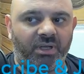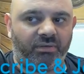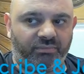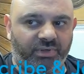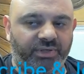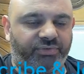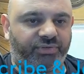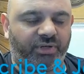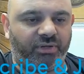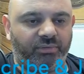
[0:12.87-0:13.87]
Right,
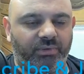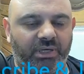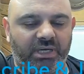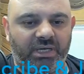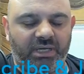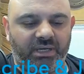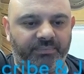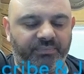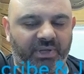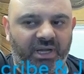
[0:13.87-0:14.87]
so
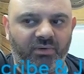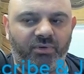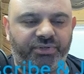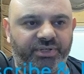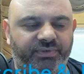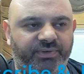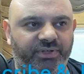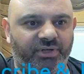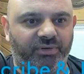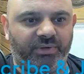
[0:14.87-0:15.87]
I watched this
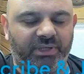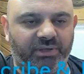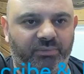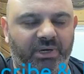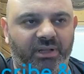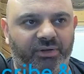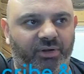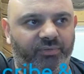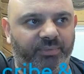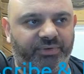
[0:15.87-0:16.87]
video a little while
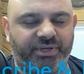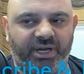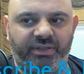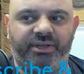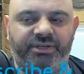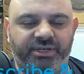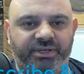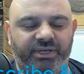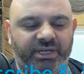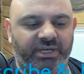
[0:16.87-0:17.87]
ago from this guy, and they
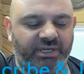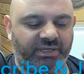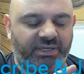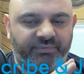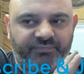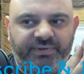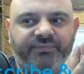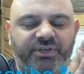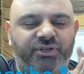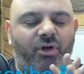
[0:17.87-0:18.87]
did a
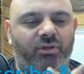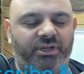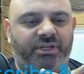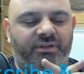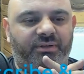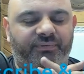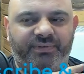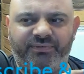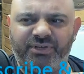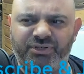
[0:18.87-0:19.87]
$50, a
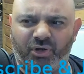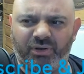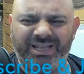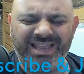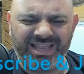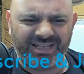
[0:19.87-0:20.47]
$50